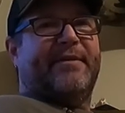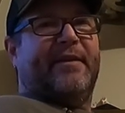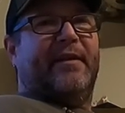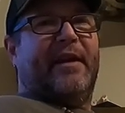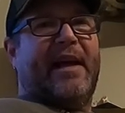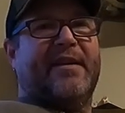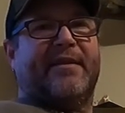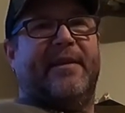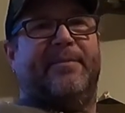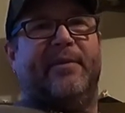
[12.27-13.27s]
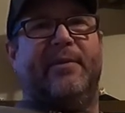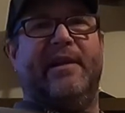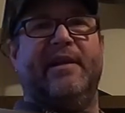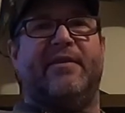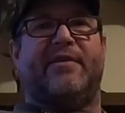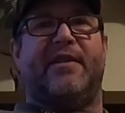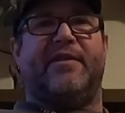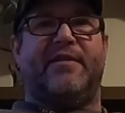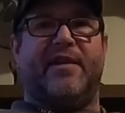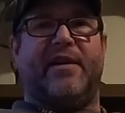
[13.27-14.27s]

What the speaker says: to the last couple of weeks since